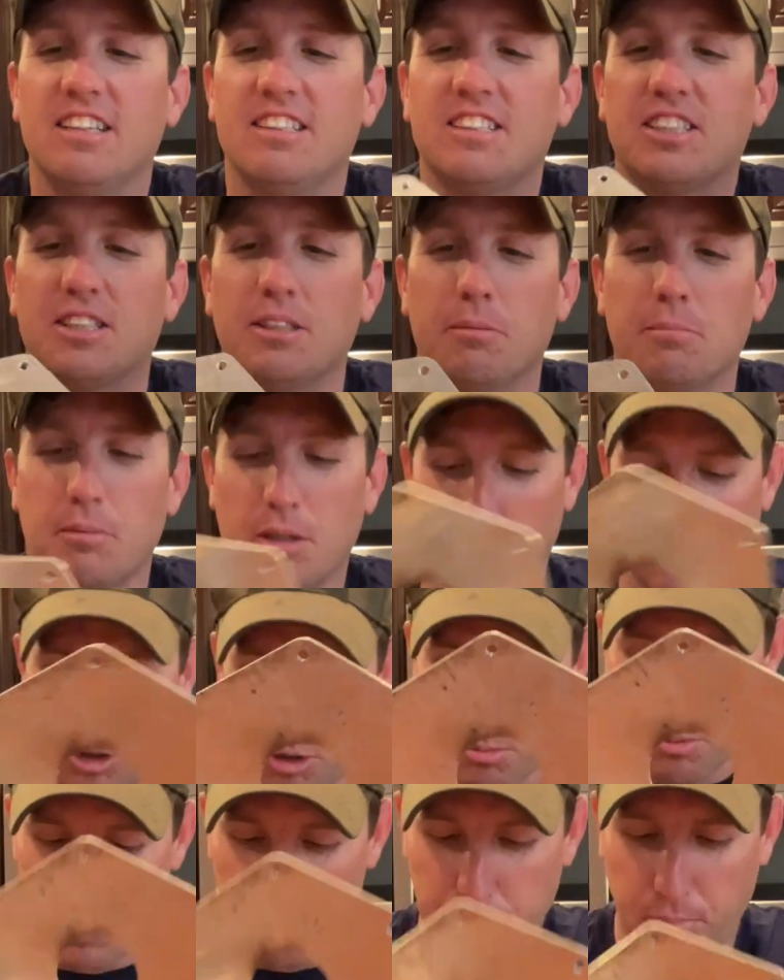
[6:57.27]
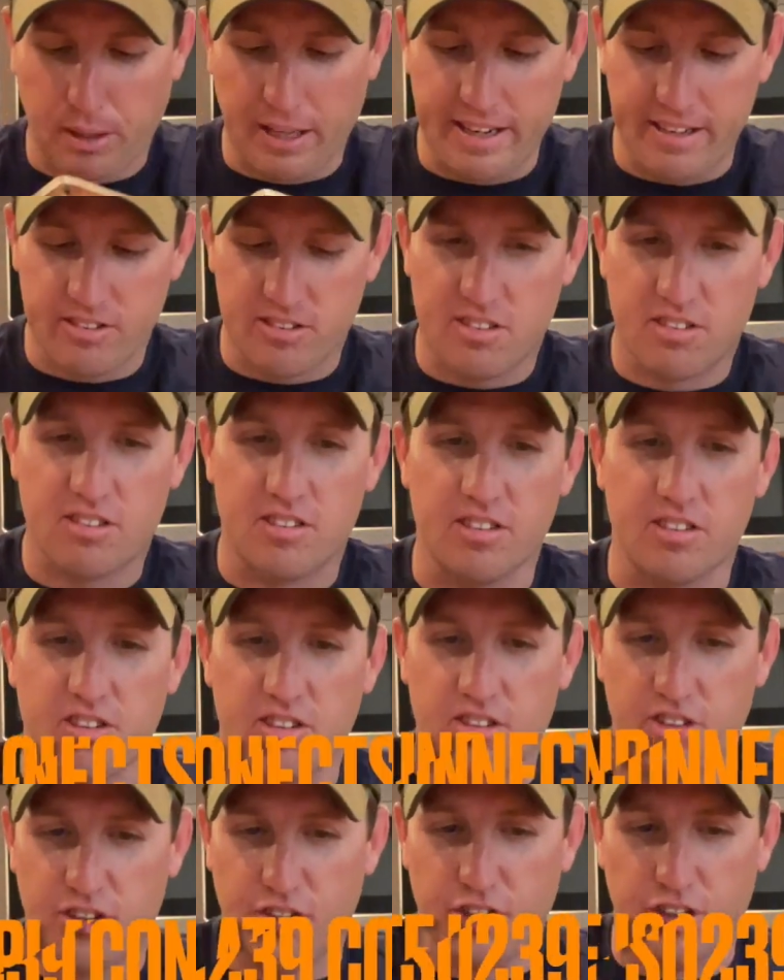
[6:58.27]
Some aluminum plates. This
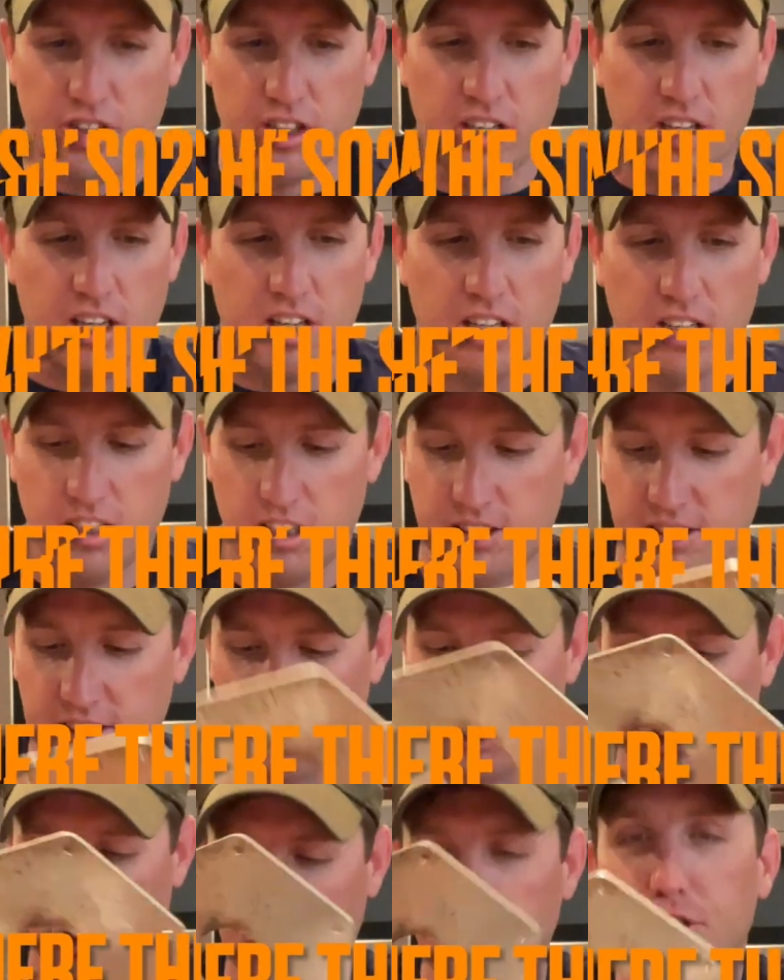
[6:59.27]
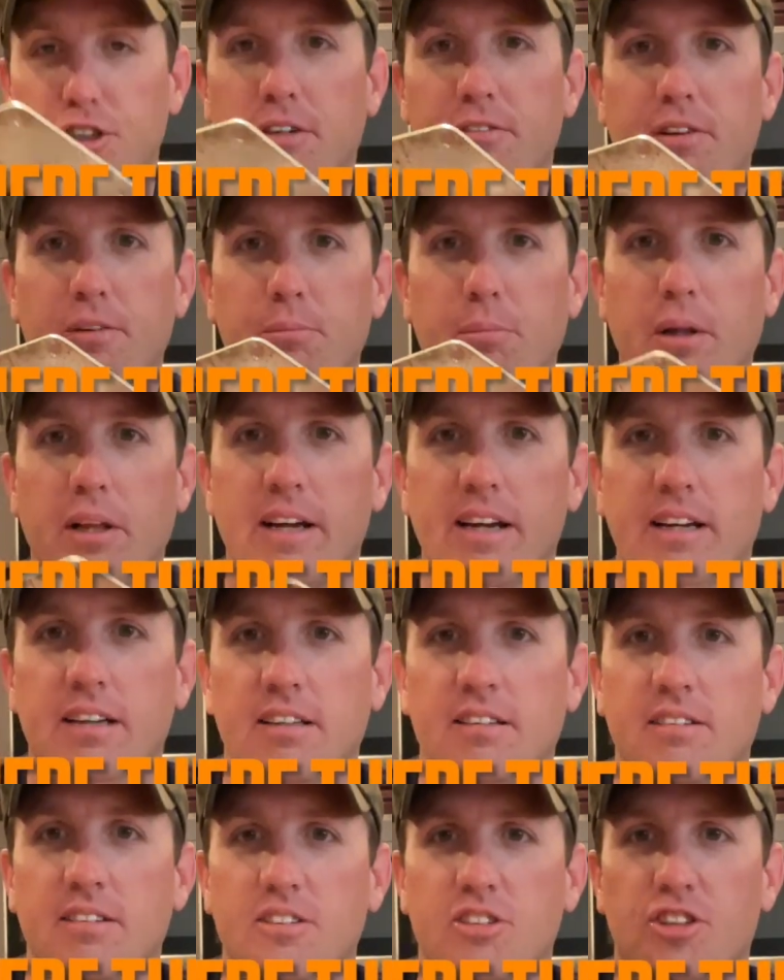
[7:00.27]
is your driven
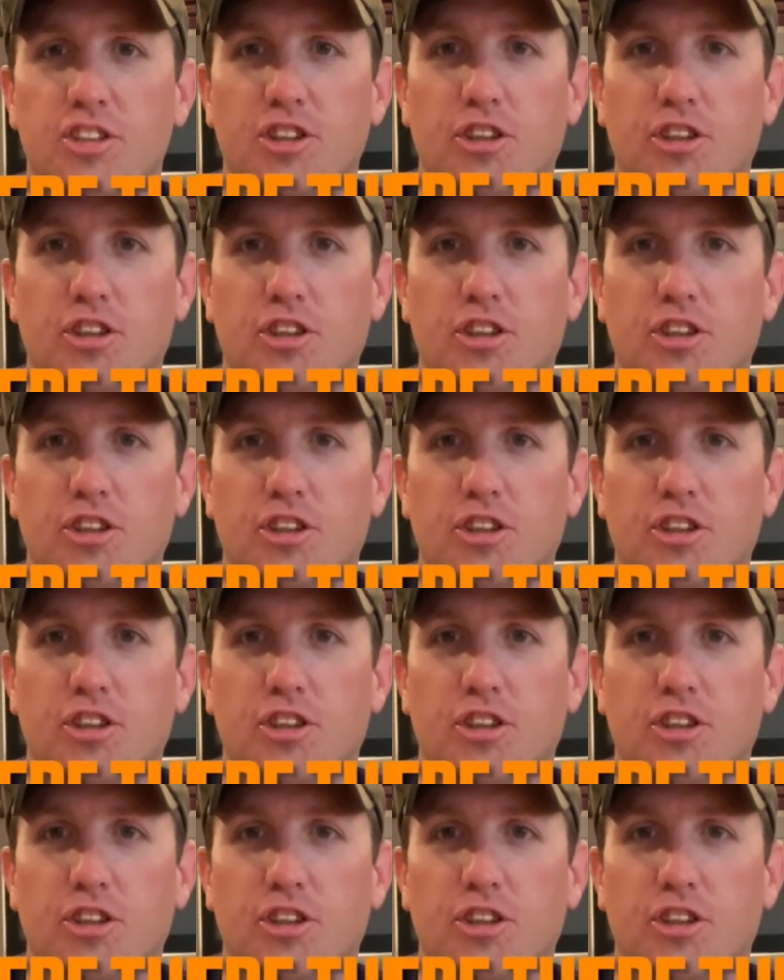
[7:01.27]
plate. This is your